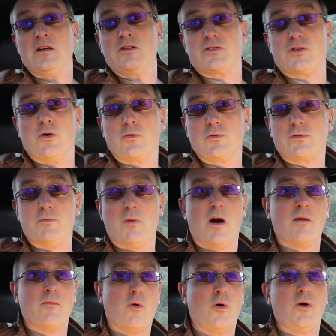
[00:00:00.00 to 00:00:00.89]
So
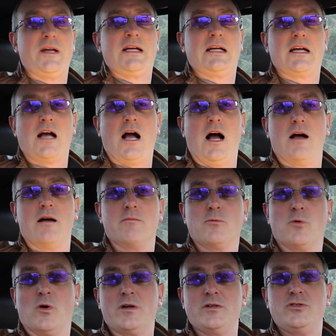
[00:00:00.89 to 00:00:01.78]
tomorrow morning,
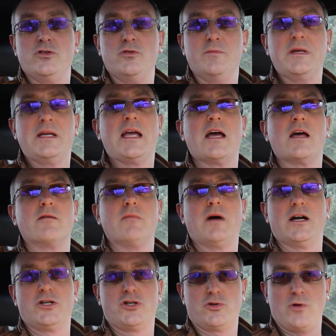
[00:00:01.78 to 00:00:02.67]
I'm going to begin
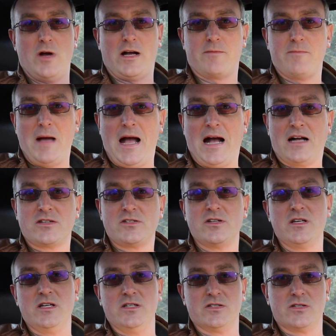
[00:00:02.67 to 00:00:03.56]
my trek back
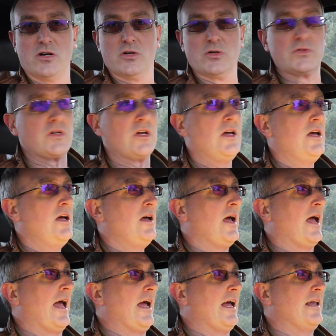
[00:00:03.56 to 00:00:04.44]
to the East Coast,
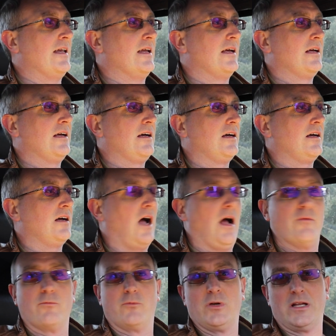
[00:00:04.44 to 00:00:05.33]
and
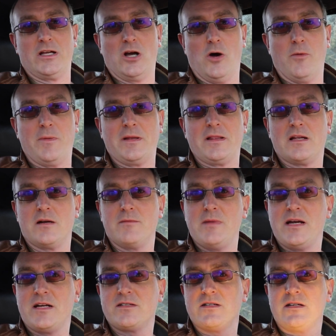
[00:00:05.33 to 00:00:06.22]
I'm really hoping that it
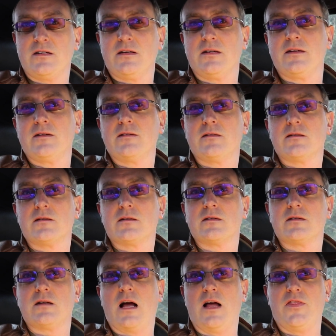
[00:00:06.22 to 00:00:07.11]
makes it.
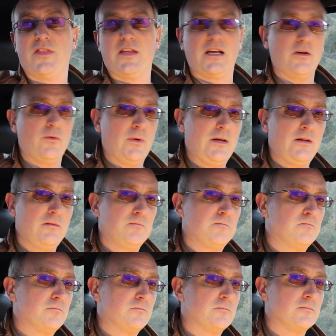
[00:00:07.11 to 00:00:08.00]
I think it will.
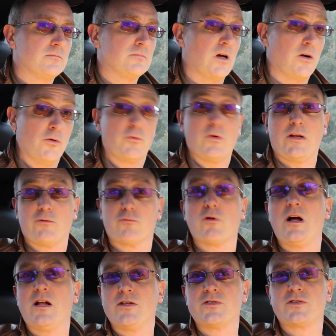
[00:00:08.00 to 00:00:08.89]
It really
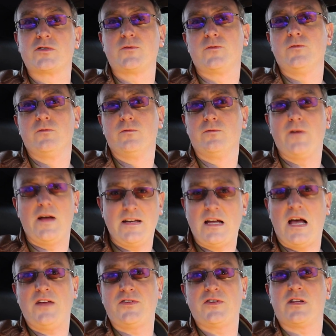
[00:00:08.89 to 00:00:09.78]
runs
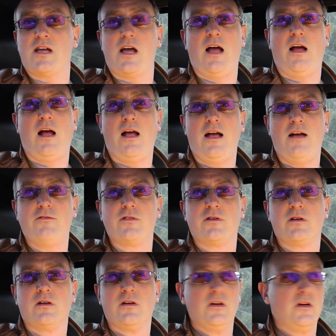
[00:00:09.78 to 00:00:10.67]
fantastically. I haven't